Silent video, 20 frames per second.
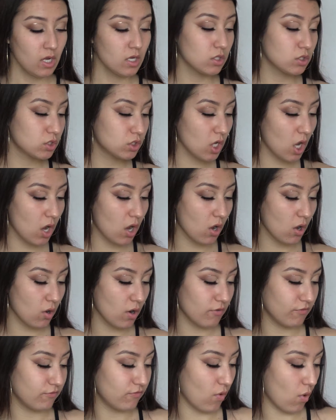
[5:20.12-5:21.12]

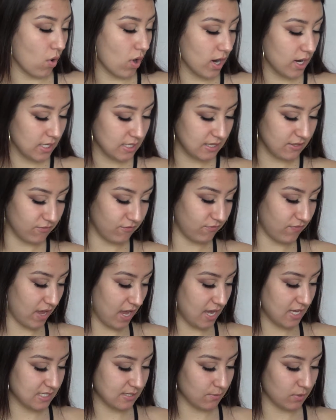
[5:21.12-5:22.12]
So for the
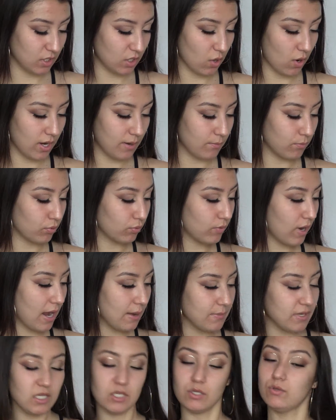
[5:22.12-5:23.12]
face, I'm gonna go ahead and
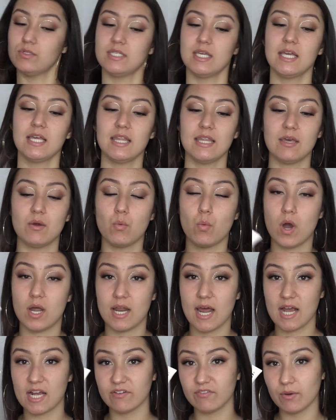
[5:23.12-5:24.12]
prime it using the
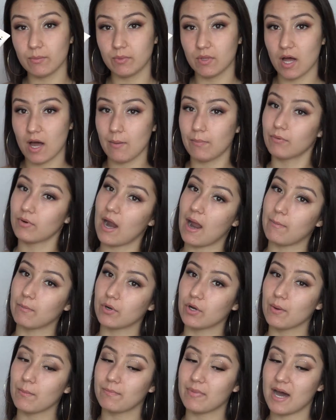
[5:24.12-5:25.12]
One Heck of a Blot
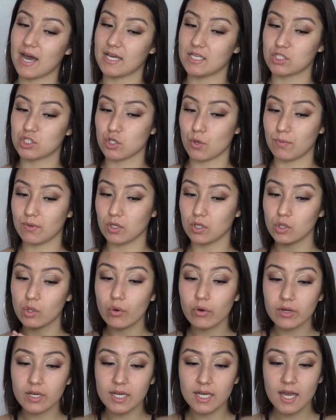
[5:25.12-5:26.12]
primer by Soap &
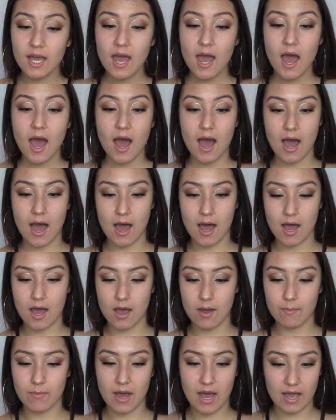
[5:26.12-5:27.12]
Glory.
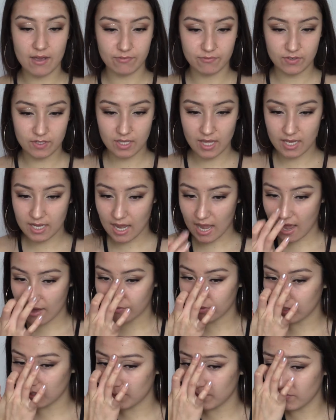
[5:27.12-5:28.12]
I feel like I
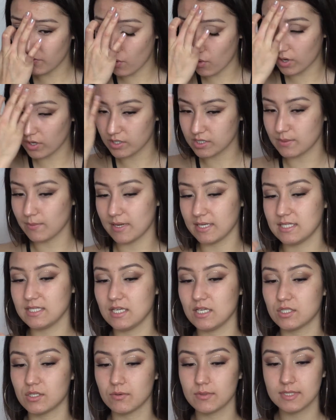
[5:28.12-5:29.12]
have a little bit of oils in my
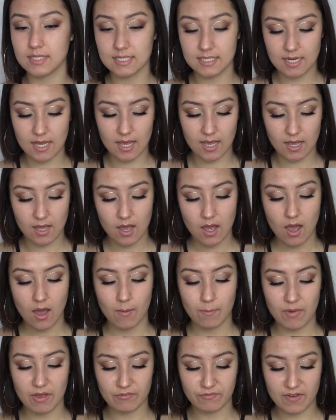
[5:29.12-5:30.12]
T-zone today.
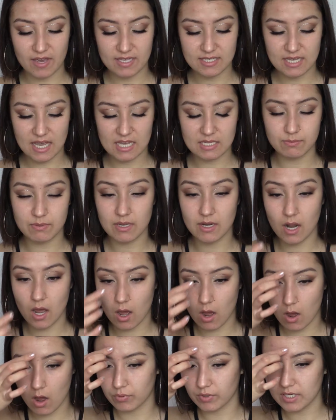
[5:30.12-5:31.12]
My face has
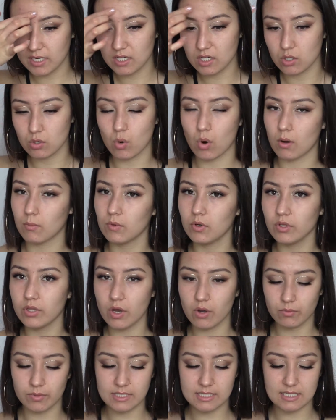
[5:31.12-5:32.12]
been pretty normal
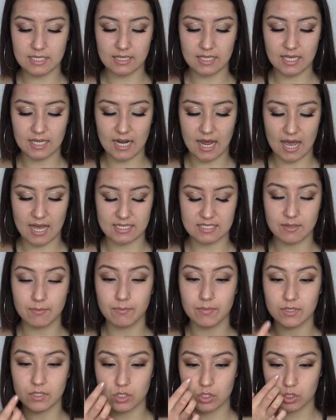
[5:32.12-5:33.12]
though recently. It
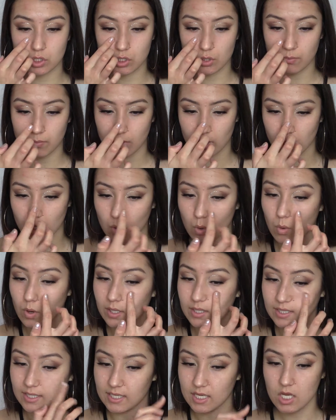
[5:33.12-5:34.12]
hasn't been super
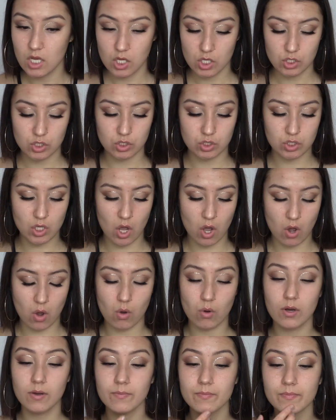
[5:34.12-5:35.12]
oily.
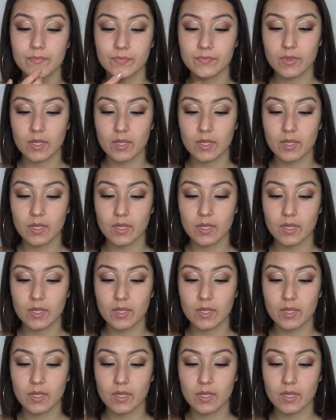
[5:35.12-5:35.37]
So